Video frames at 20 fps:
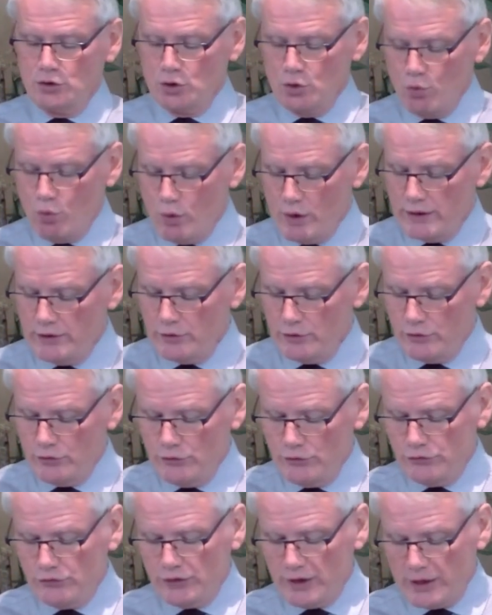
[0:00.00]

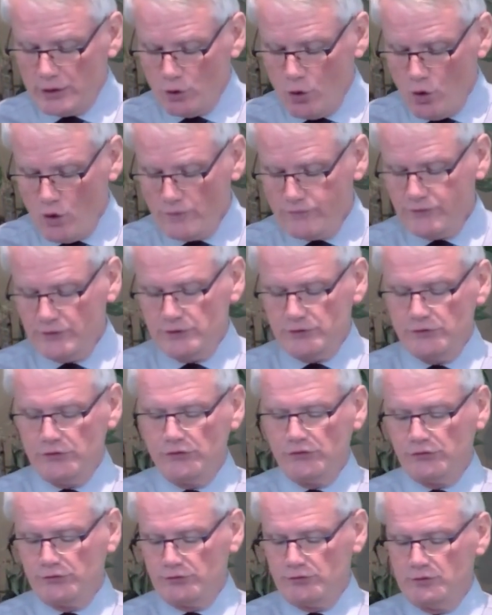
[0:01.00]
widows and
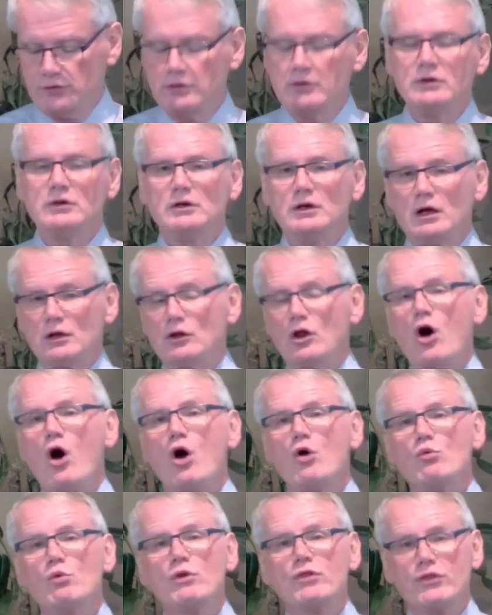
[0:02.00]
orphans,
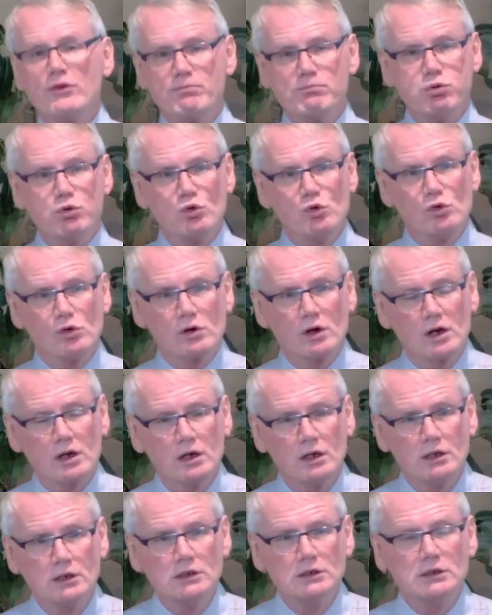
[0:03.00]
along with the poor,
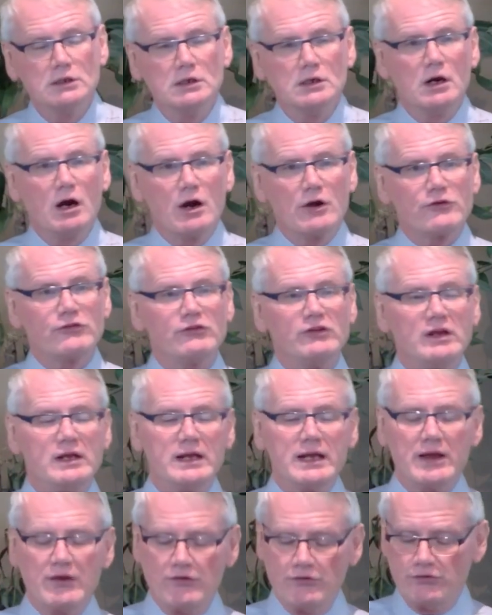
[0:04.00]
are seen
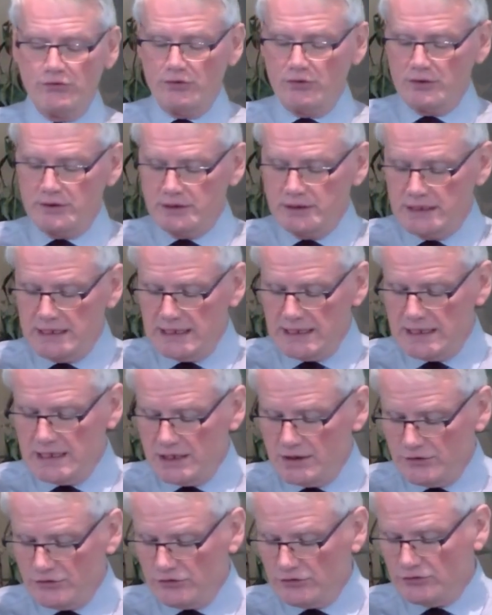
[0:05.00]
as the
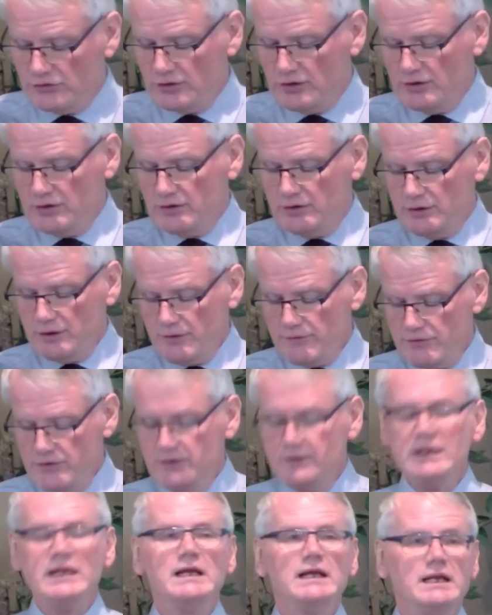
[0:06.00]
neediest of the
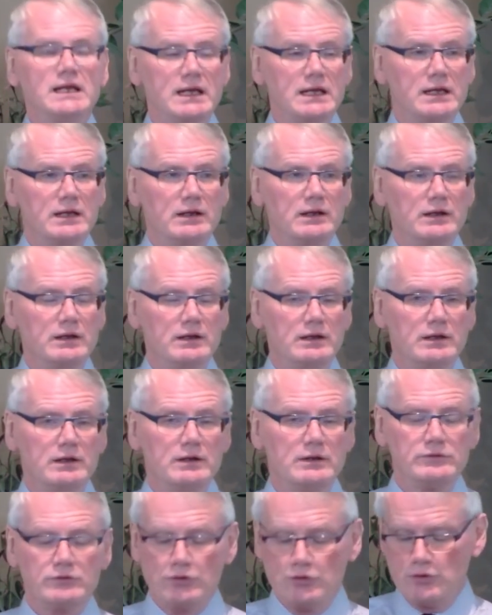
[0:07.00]
needy
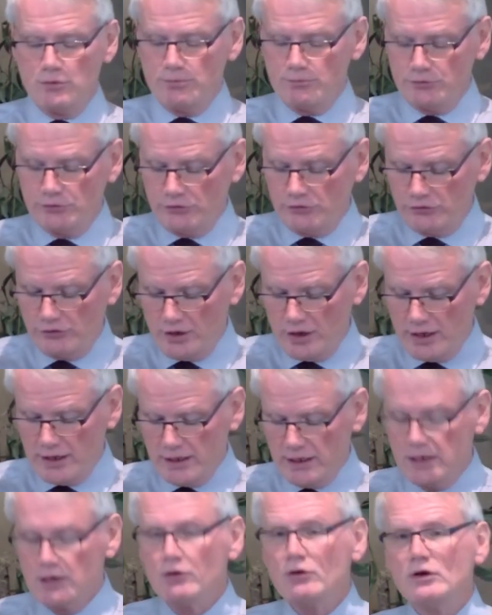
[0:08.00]
to whom
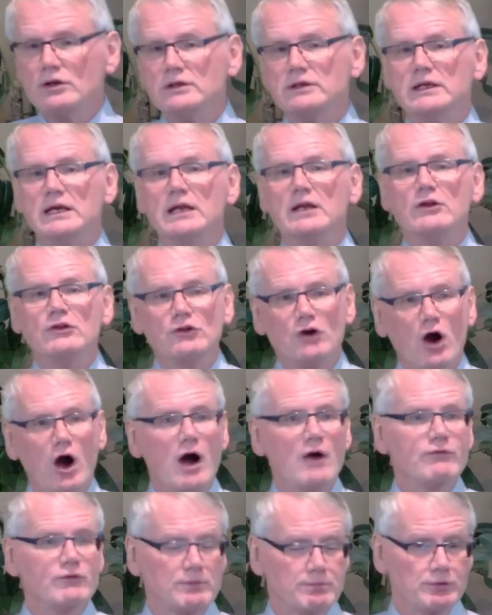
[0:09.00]
society needed to
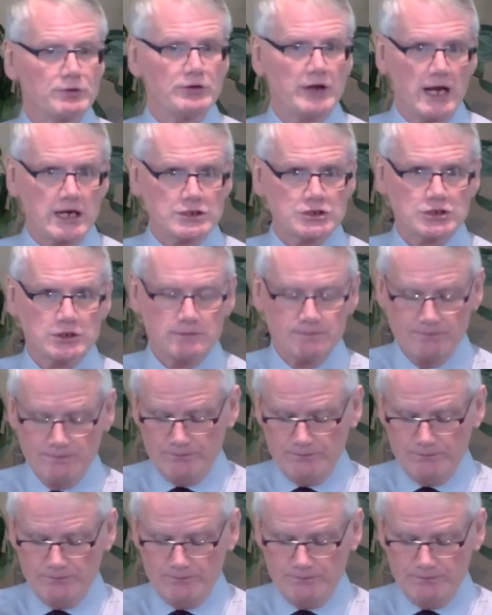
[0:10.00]
offer protection.